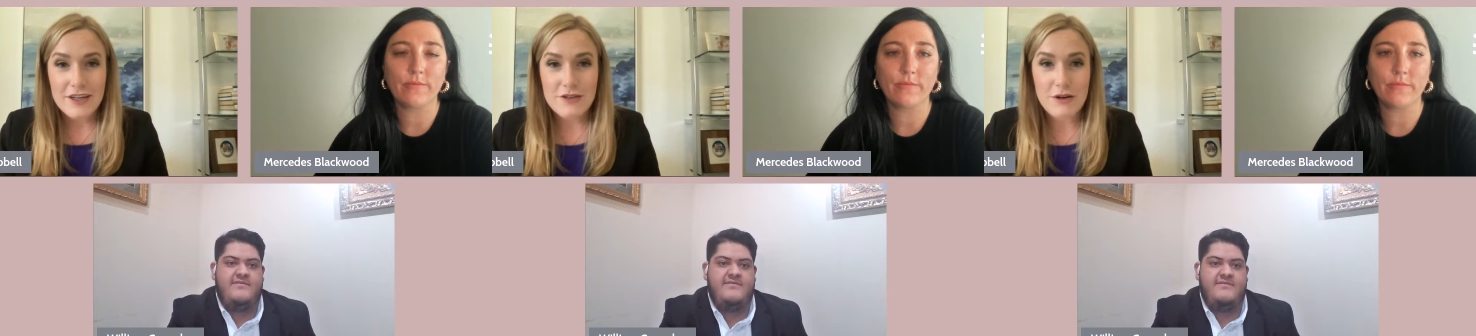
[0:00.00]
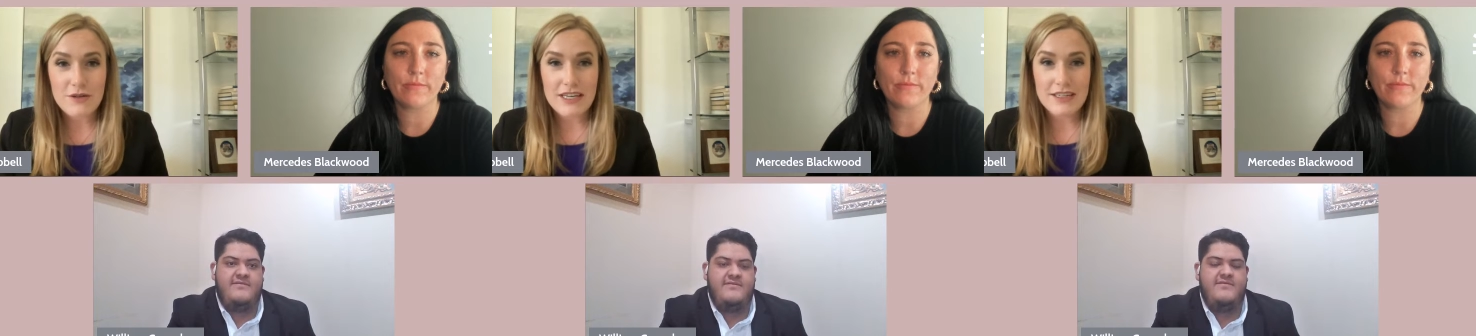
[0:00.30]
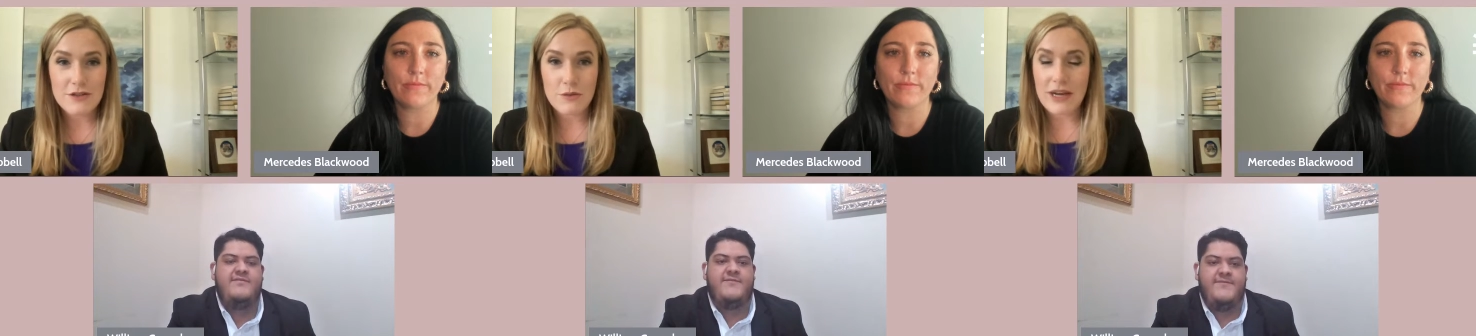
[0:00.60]
Speaker 1: you don't
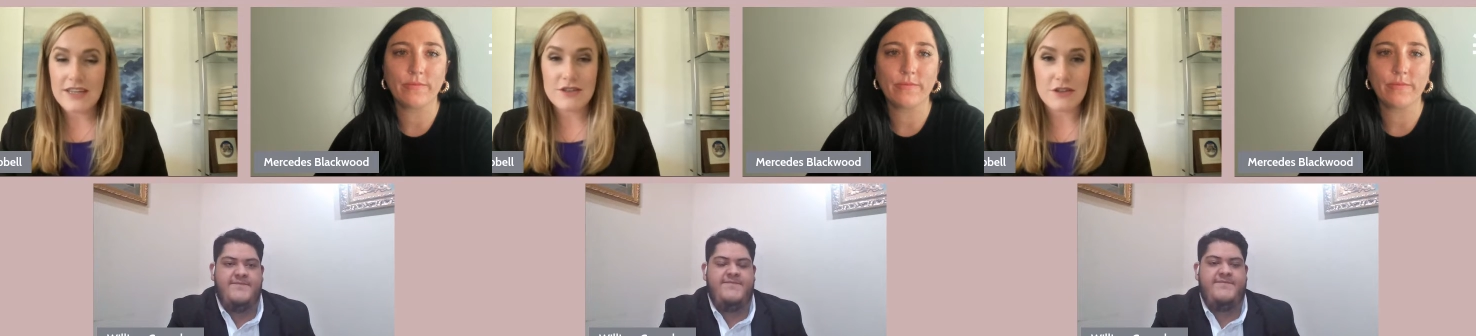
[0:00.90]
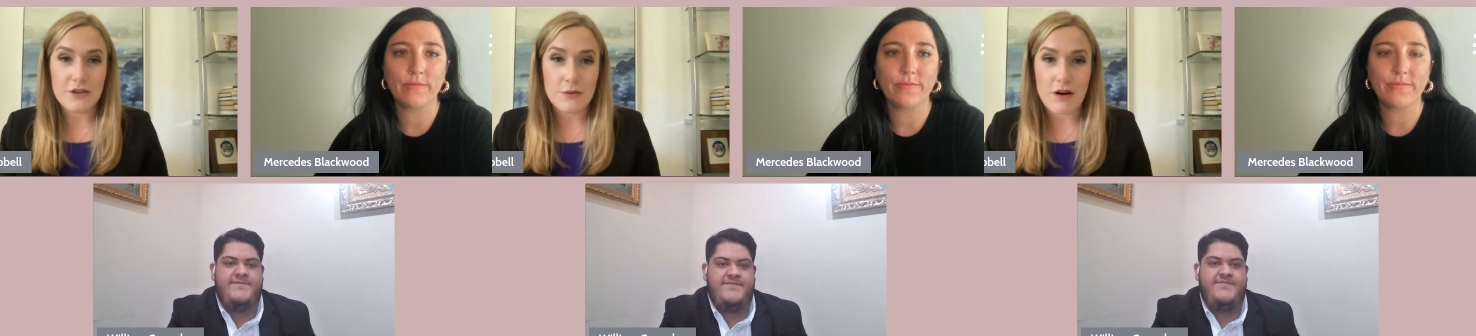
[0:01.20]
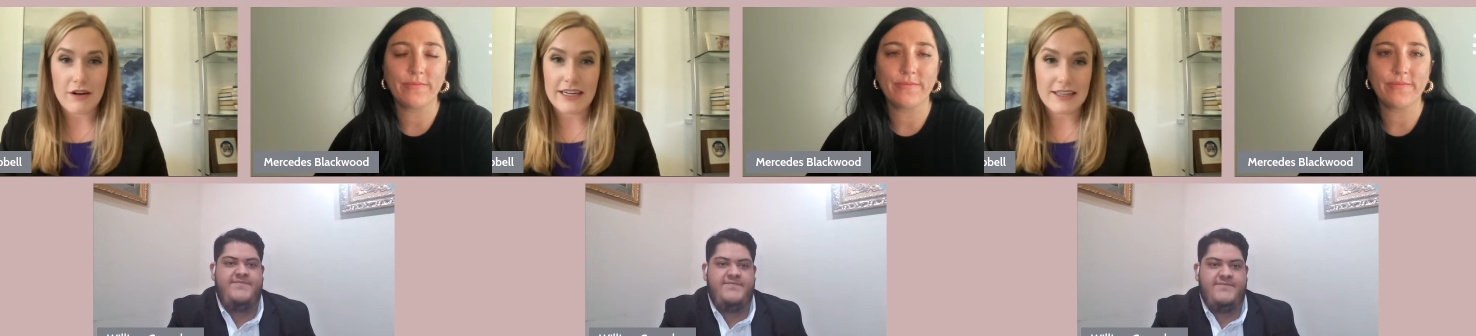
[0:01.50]
need to wait till
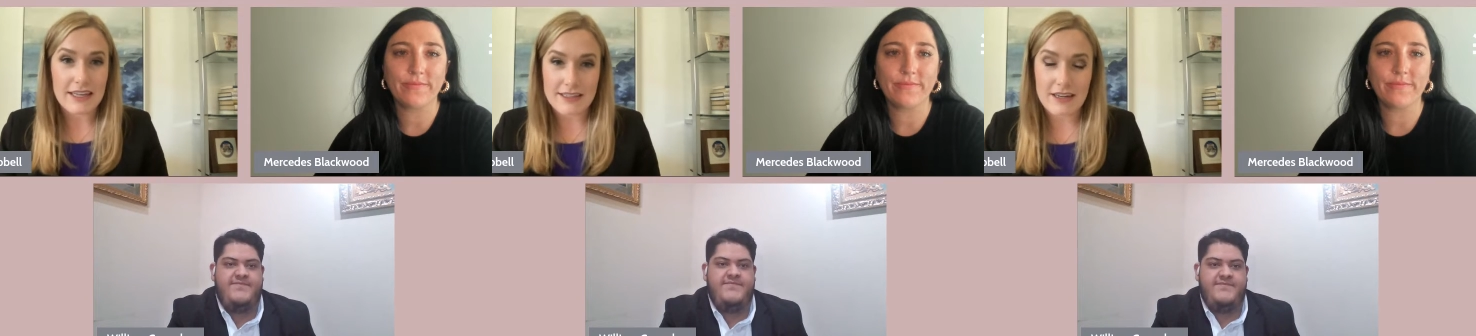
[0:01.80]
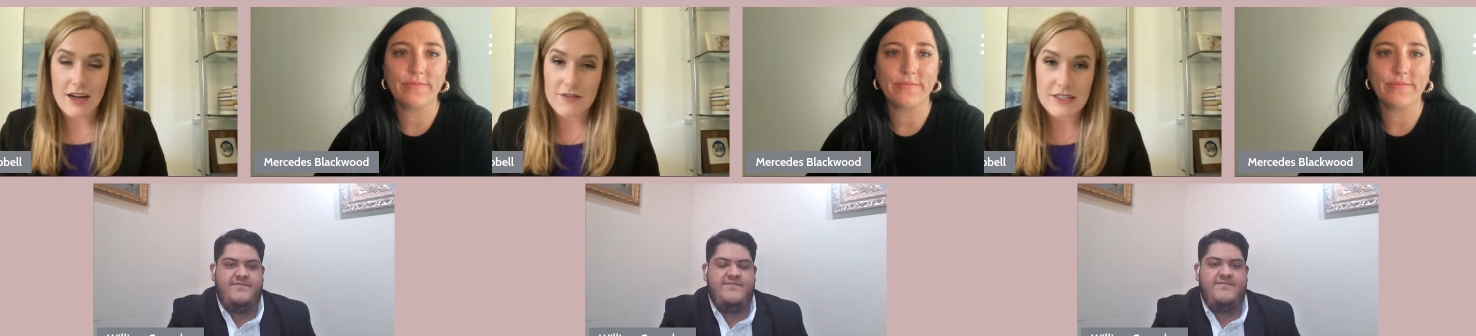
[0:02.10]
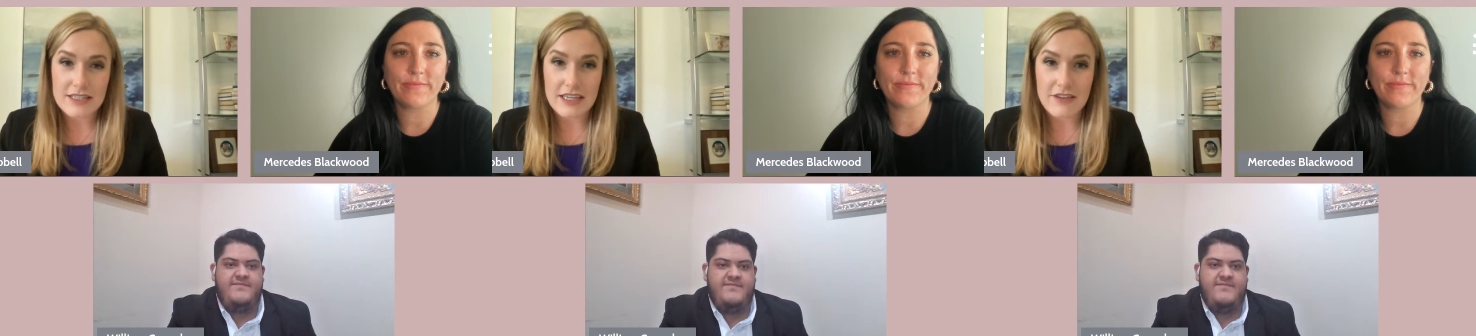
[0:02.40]
you are in elected
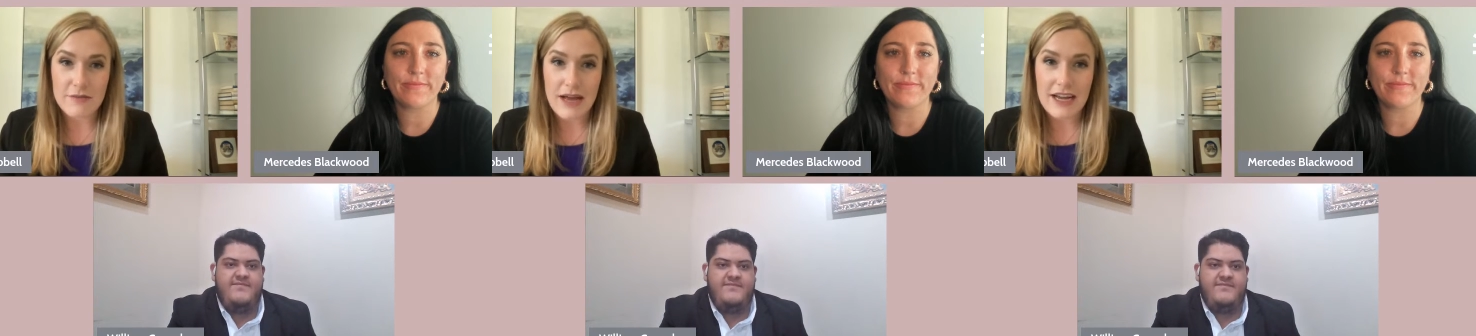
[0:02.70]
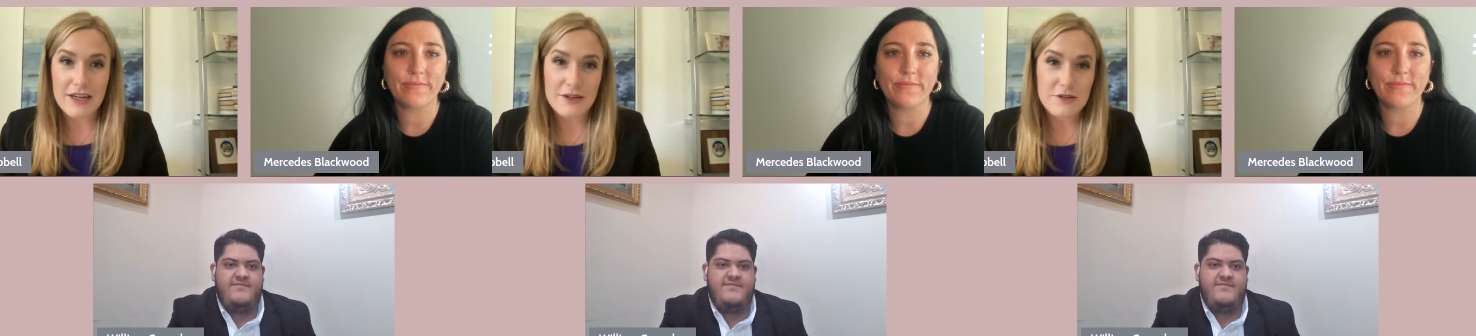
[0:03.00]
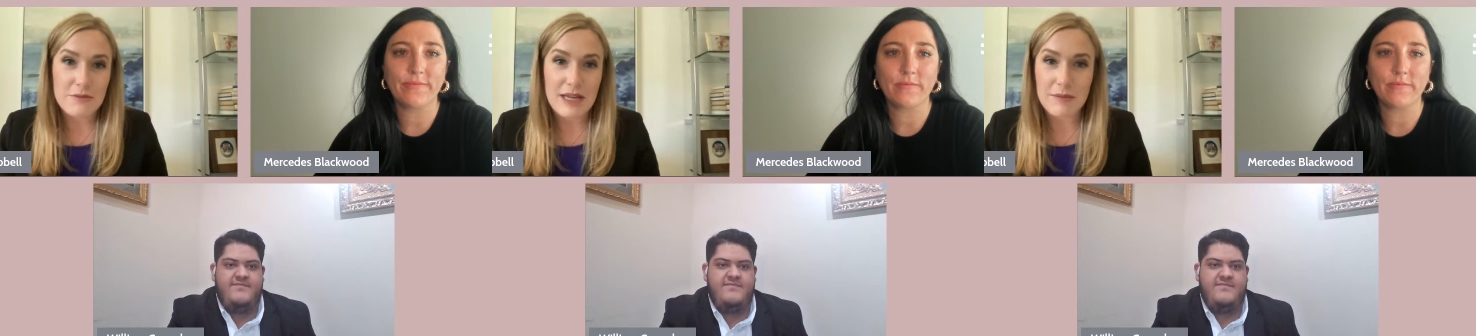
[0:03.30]
office to give back
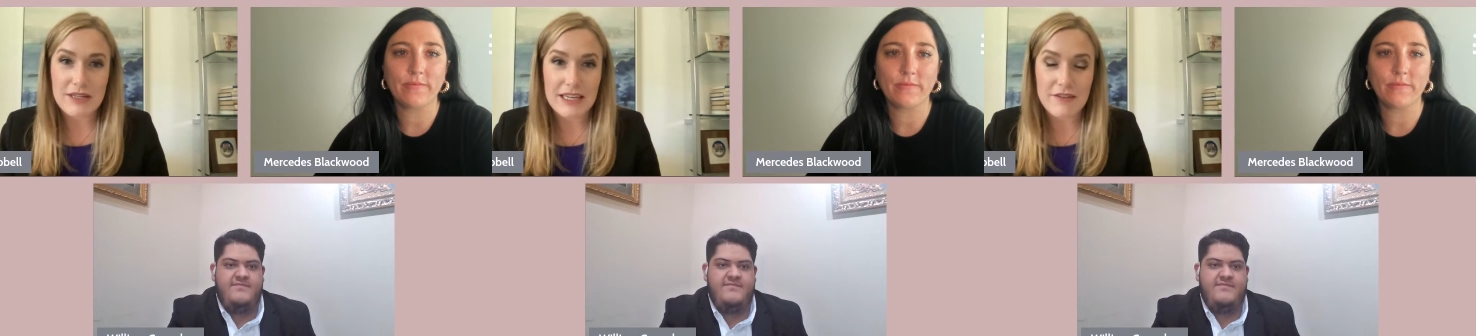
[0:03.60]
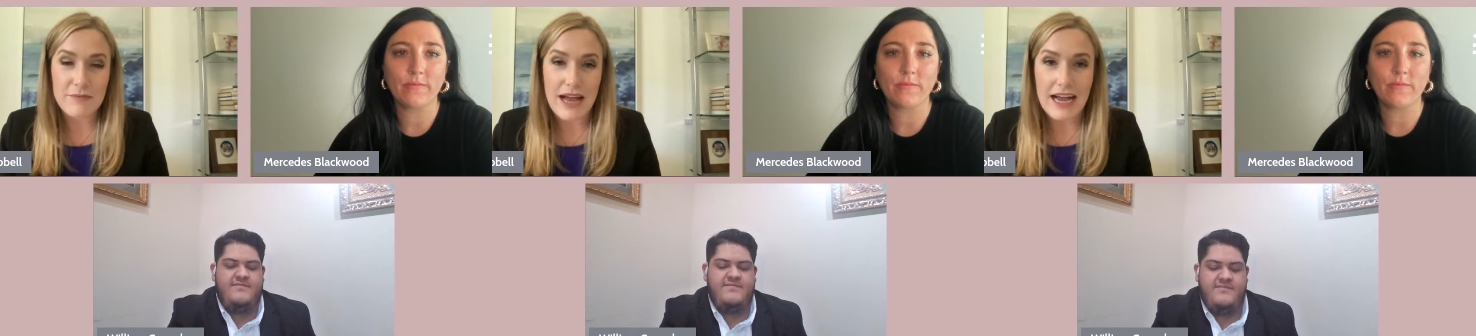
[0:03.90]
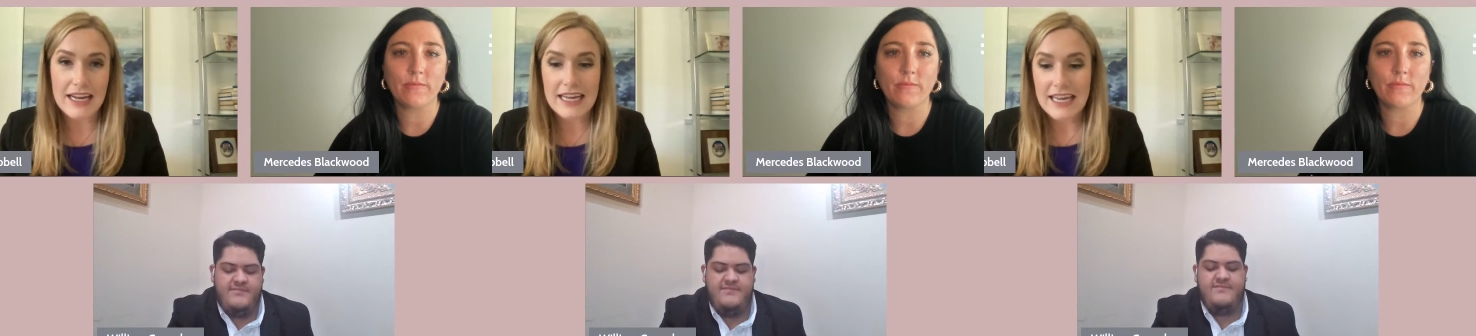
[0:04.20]
you should be able to give
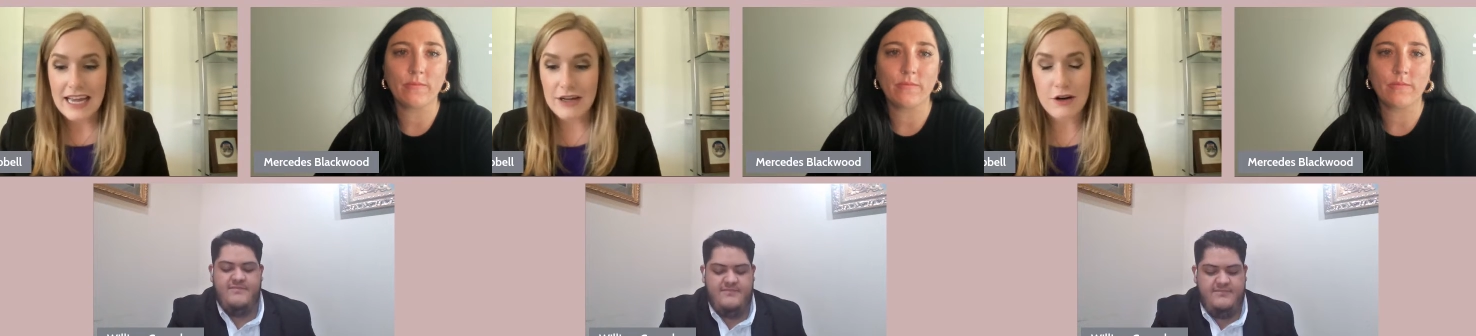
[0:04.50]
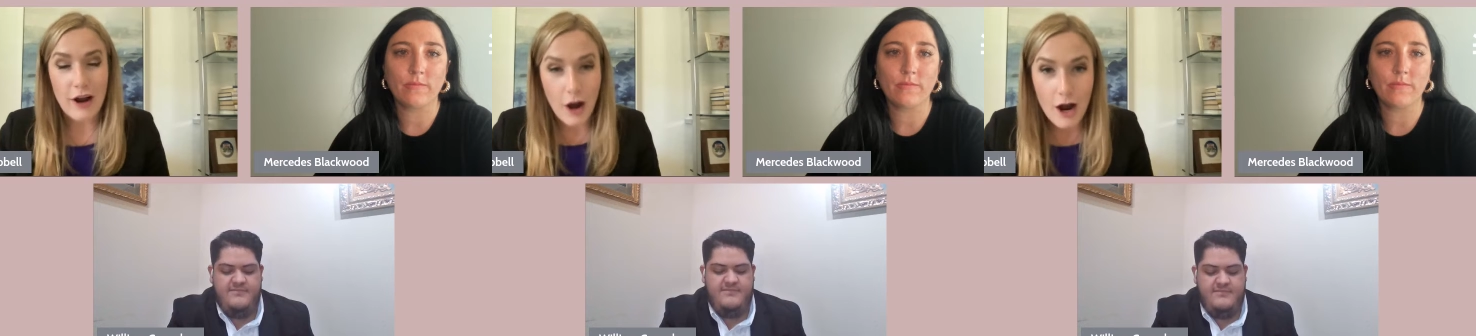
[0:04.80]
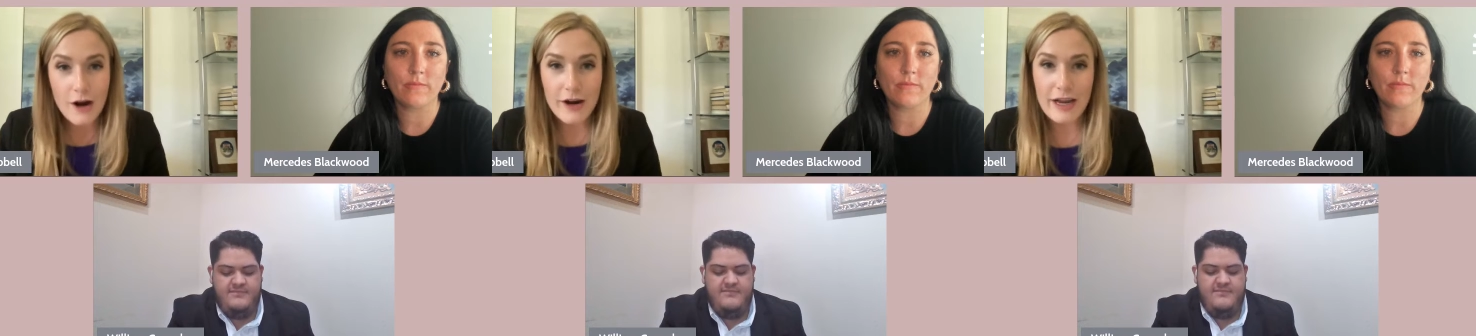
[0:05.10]
back and you
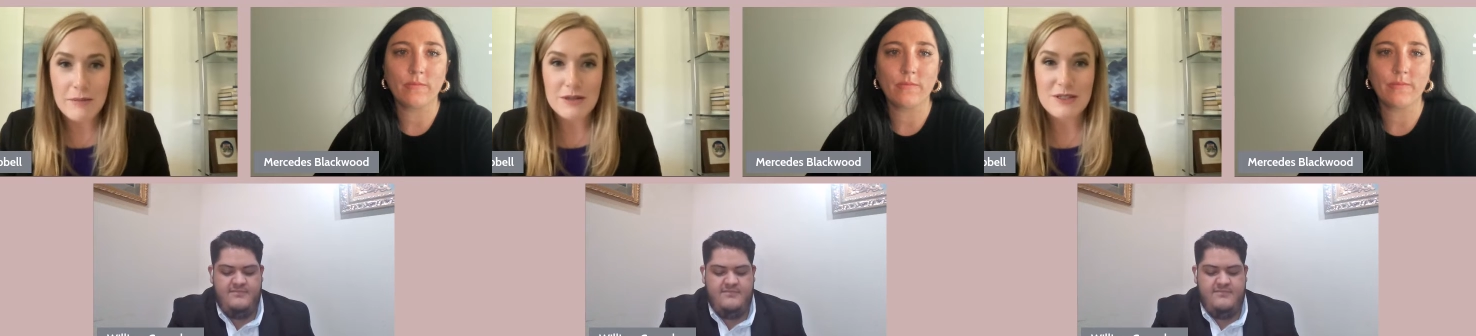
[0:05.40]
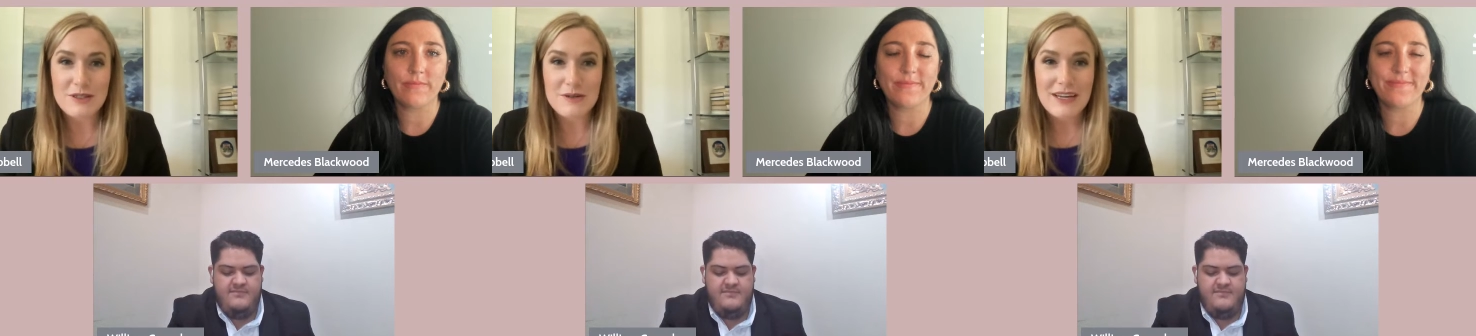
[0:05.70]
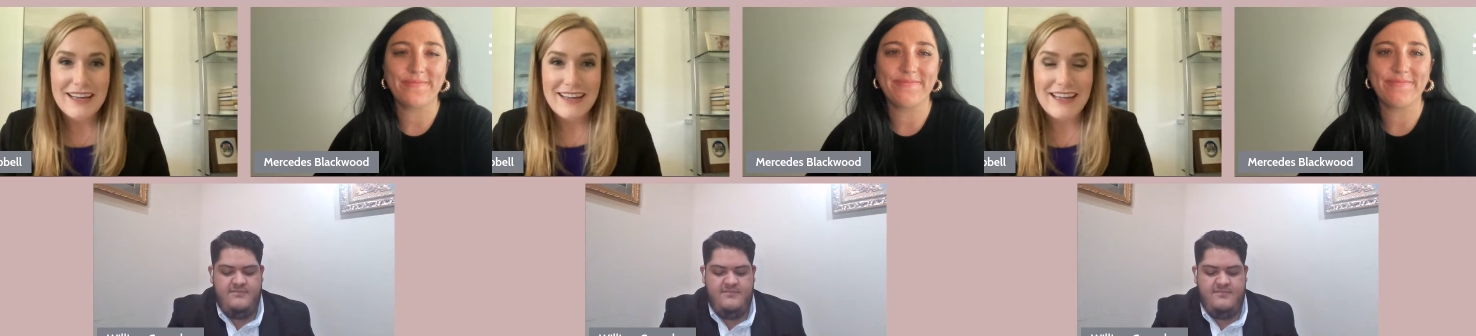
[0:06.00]
are able to